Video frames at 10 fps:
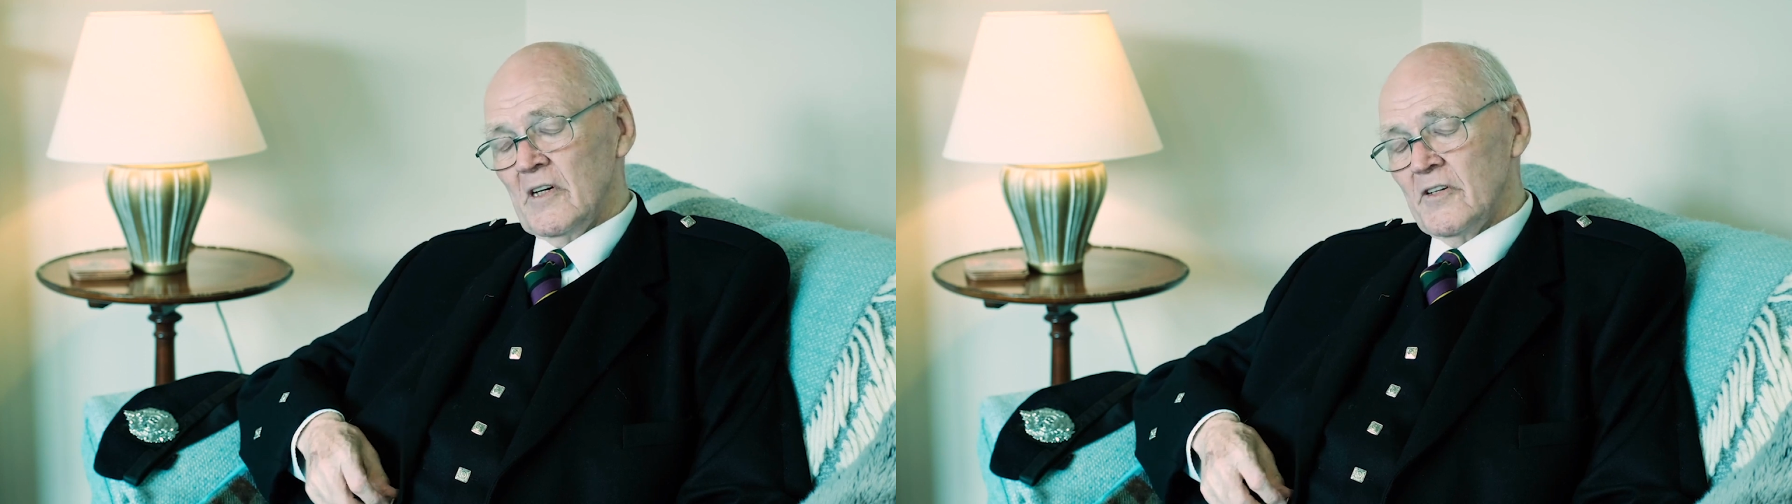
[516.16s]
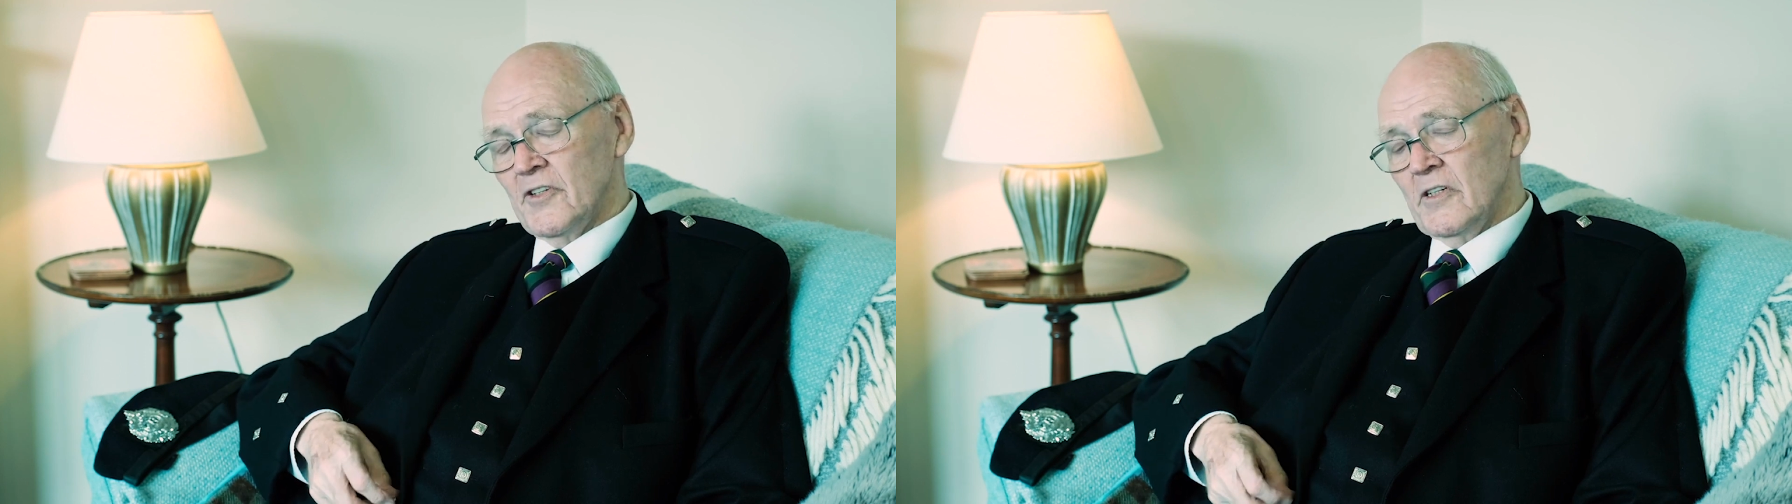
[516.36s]

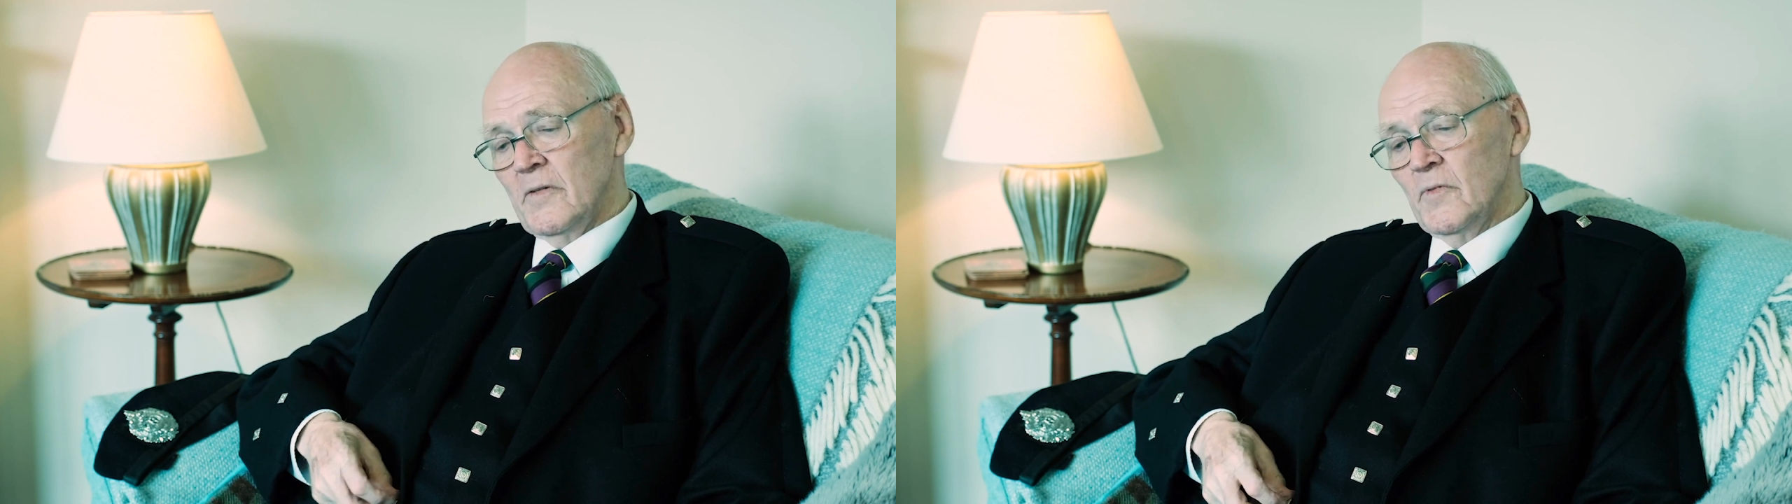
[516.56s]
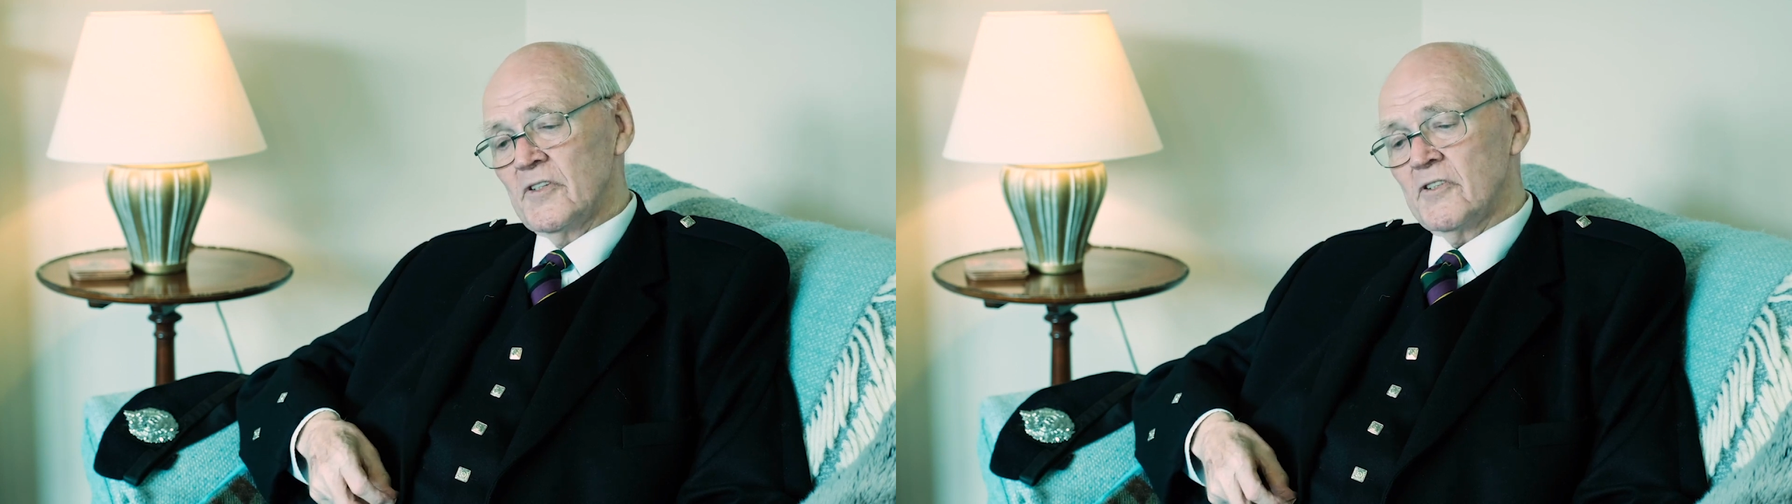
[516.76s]

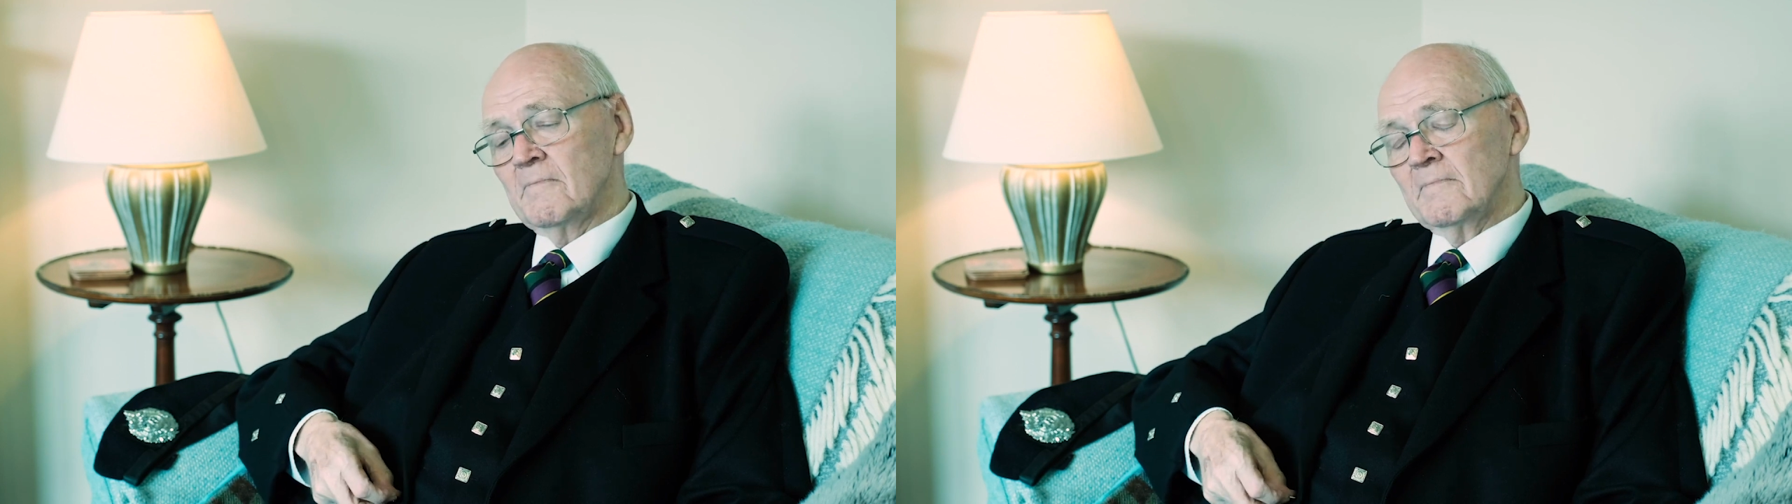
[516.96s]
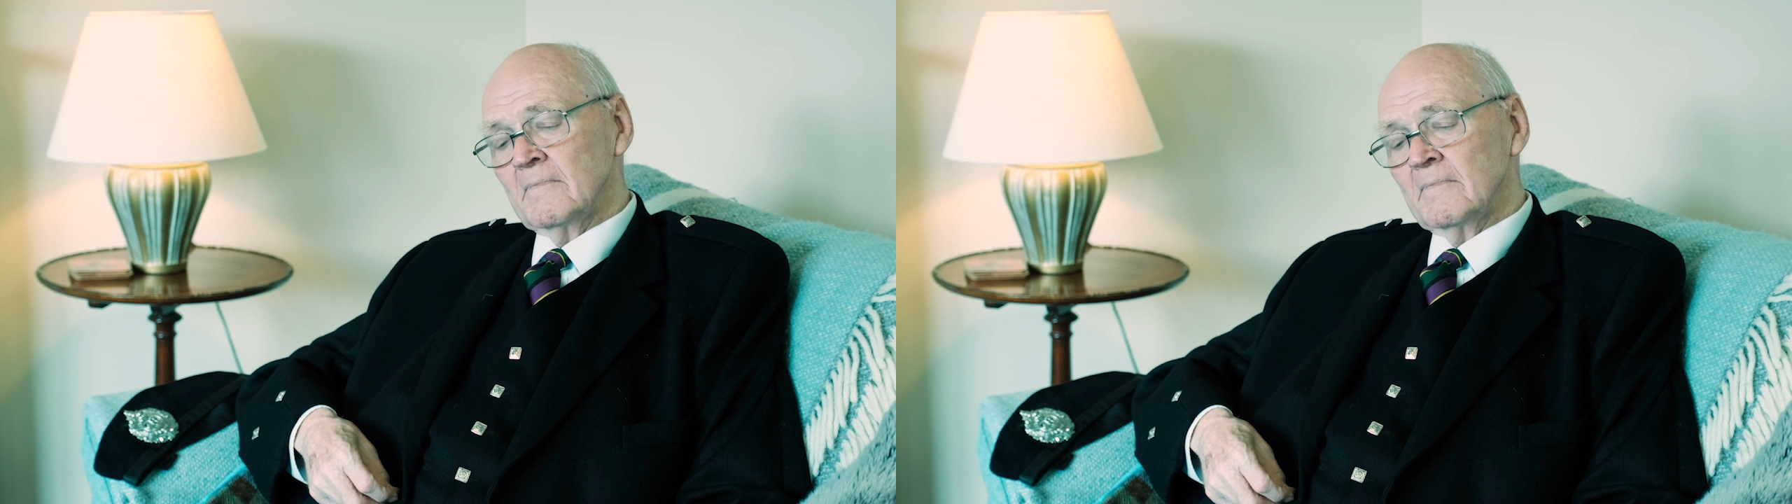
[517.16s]
John was